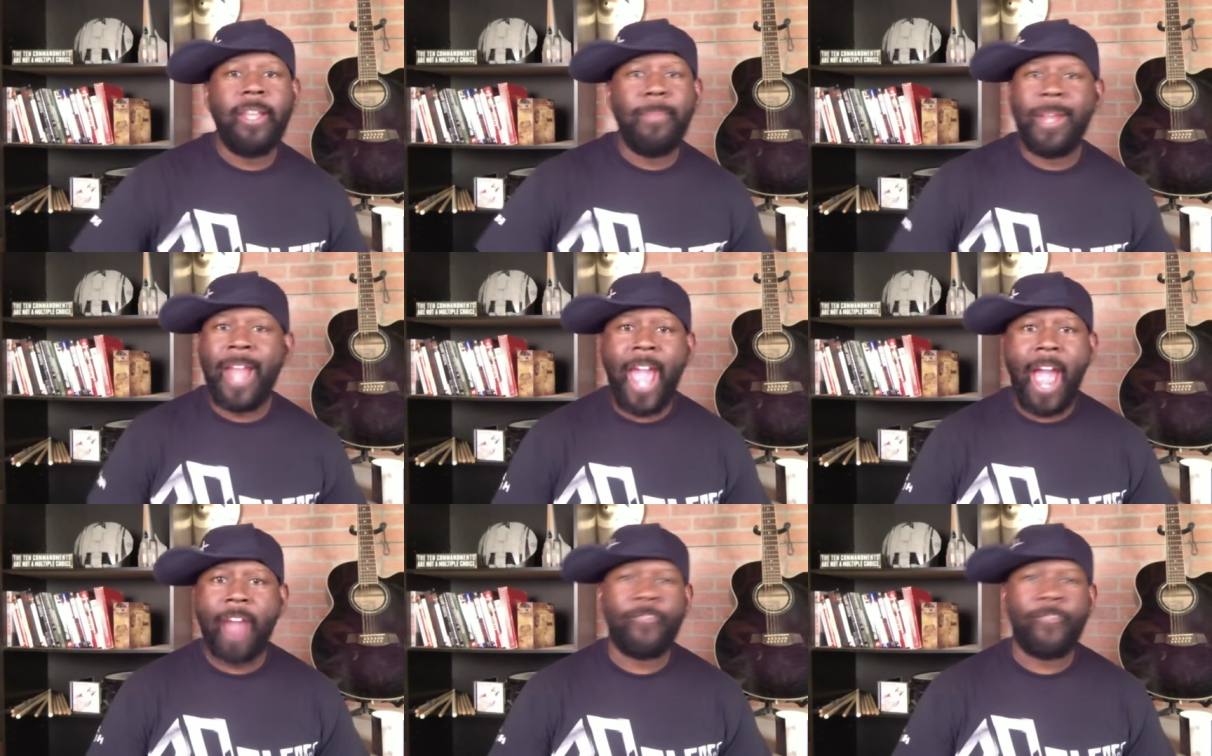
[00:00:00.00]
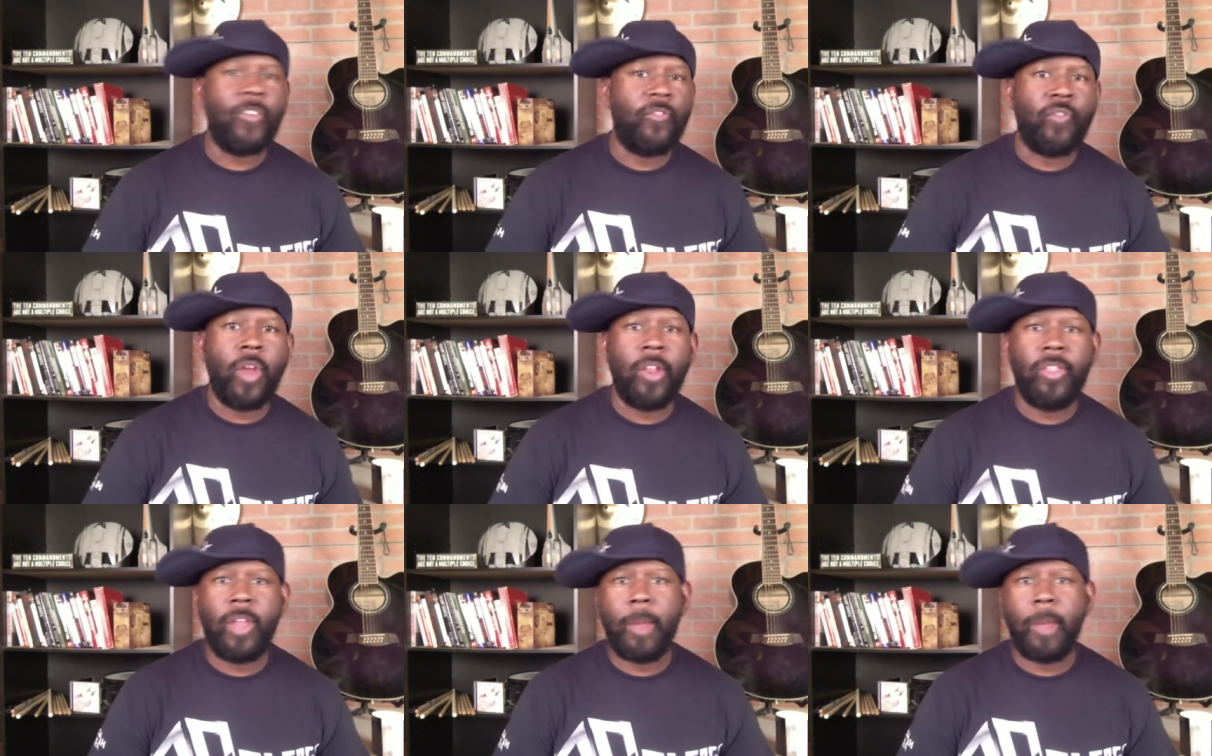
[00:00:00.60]
in half in front
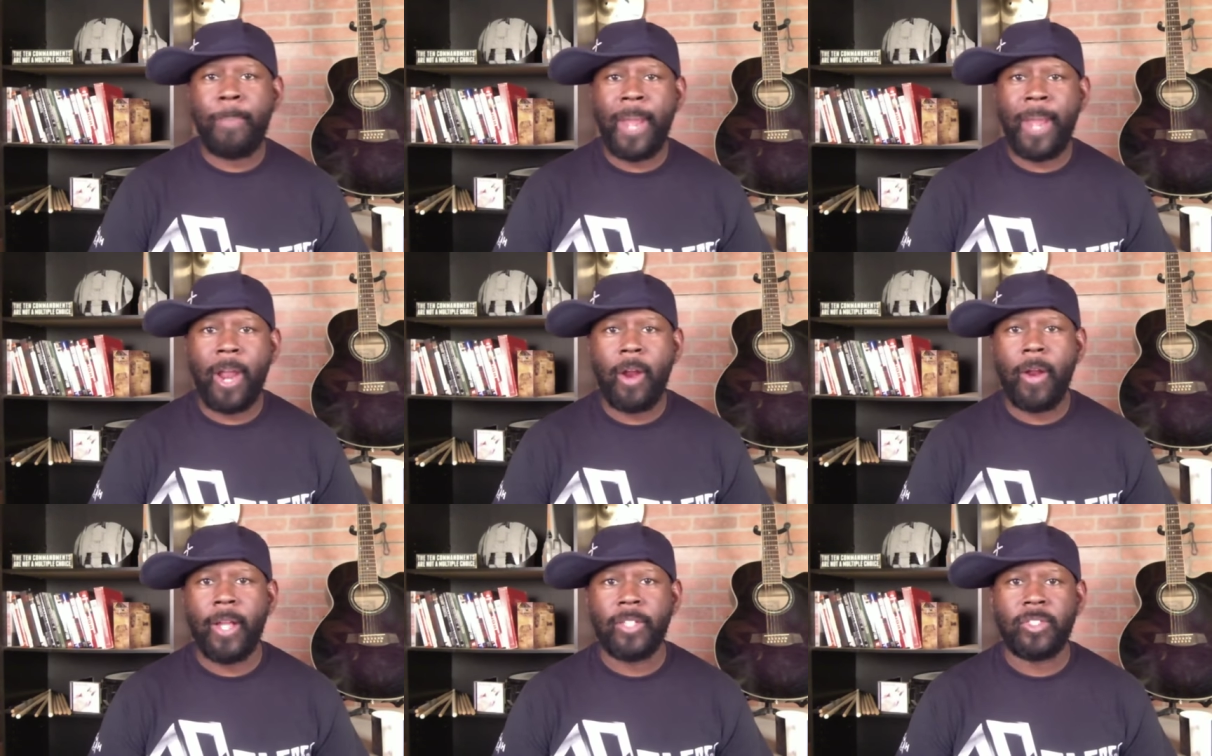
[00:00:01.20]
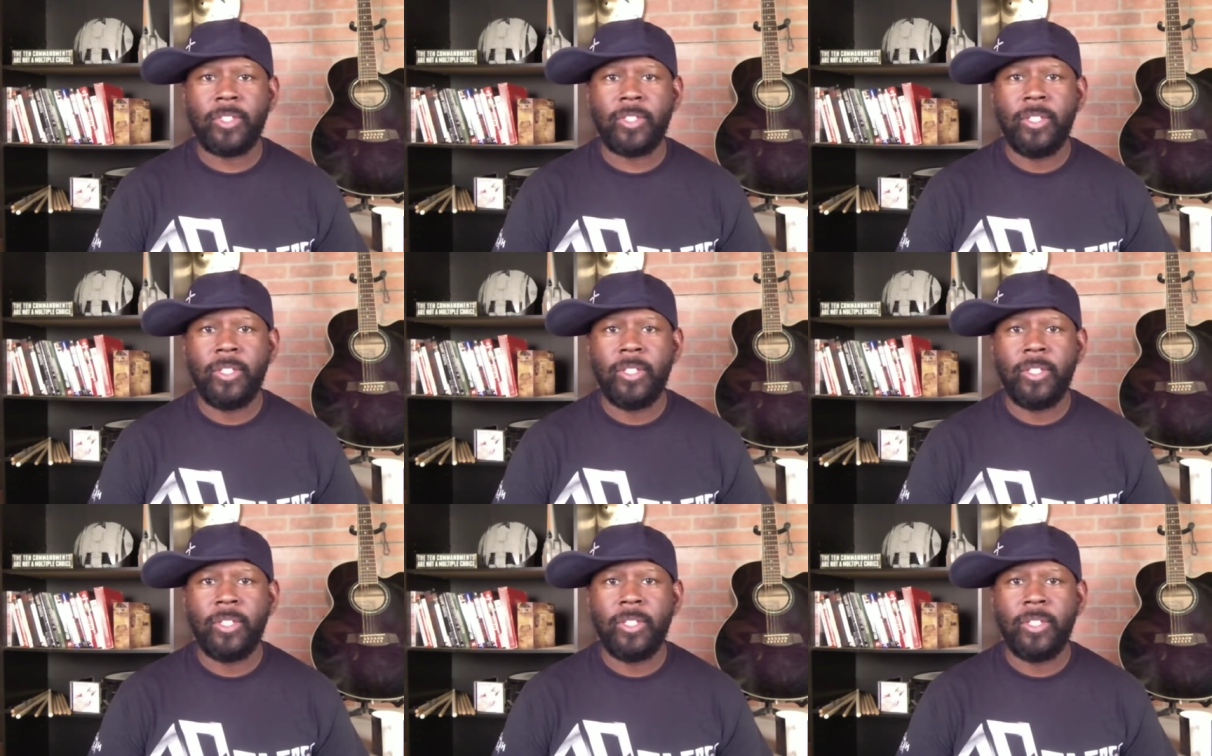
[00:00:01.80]
of their parents